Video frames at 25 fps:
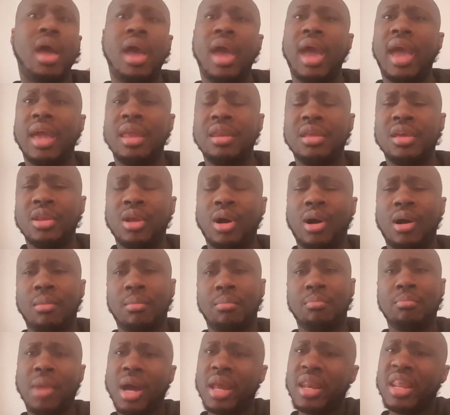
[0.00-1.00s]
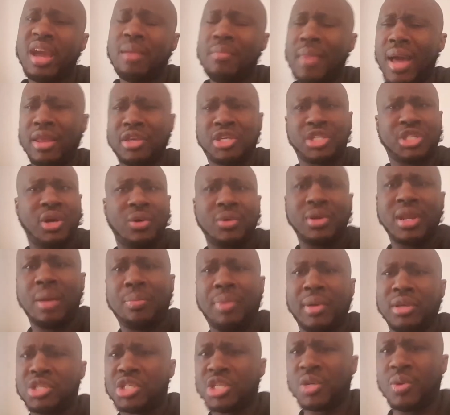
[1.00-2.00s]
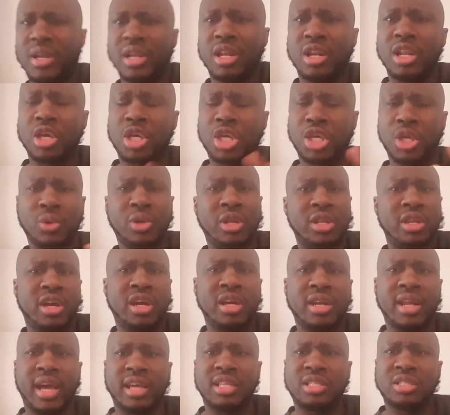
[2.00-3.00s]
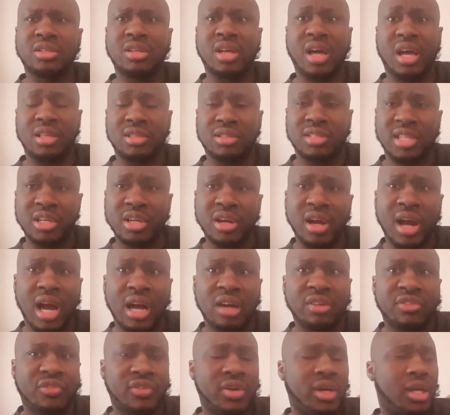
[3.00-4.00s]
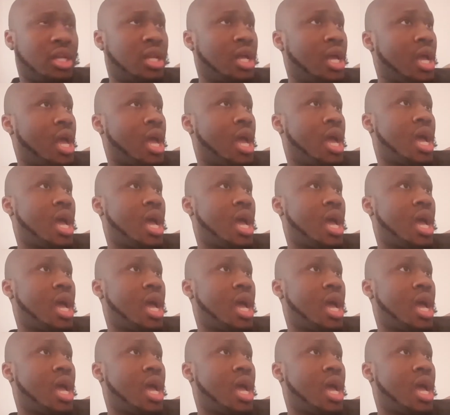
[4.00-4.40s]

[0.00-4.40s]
And you know, Monie. Everybody showed up and showed up and looked cute in their nice little dinner outfit.